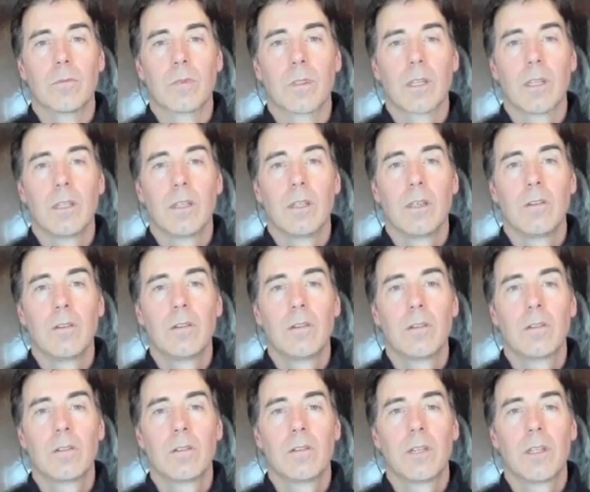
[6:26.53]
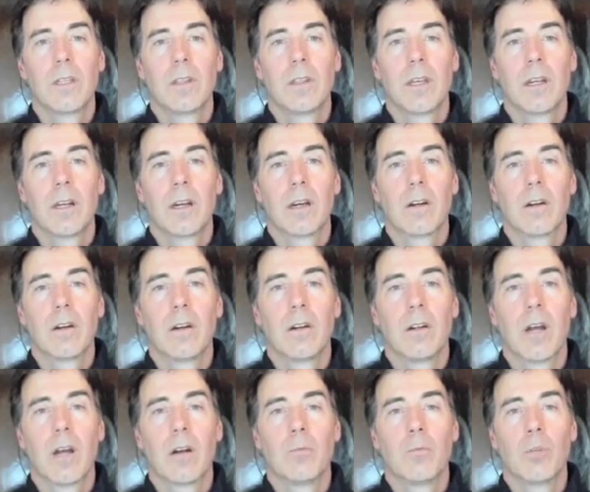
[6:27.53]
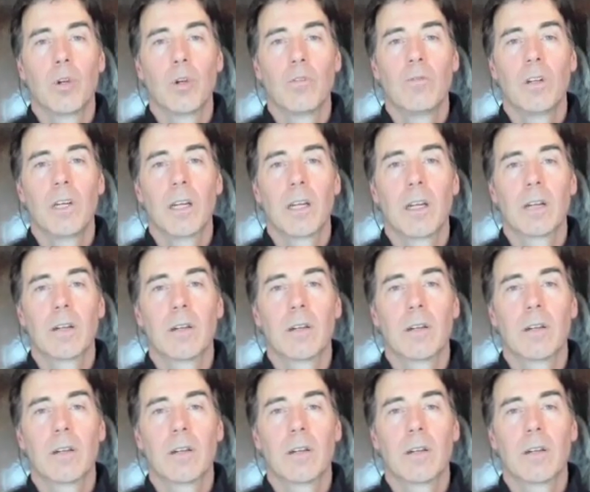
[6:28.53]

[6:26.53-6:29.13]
Can you just sit there, not moving